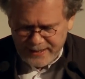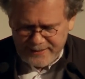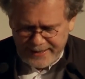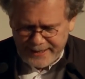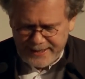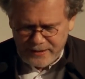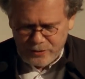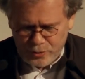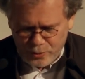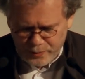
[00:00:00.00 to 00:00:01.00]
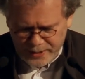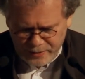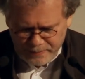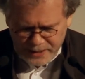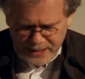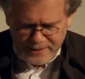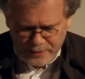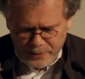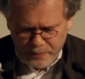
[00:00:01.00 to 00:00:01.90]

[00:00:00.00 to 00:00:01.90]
taken during the military